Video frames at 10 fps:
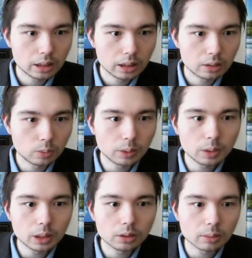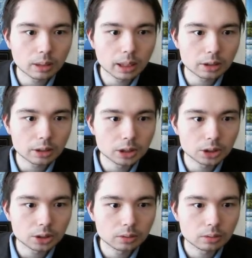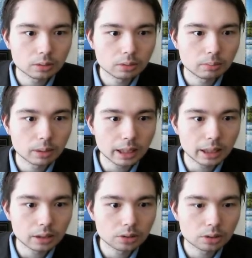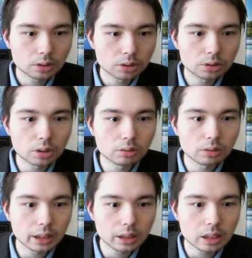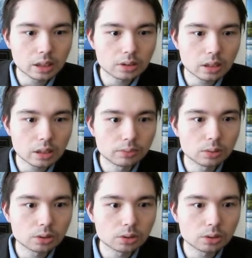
When we look at black's position, black is controlling the c4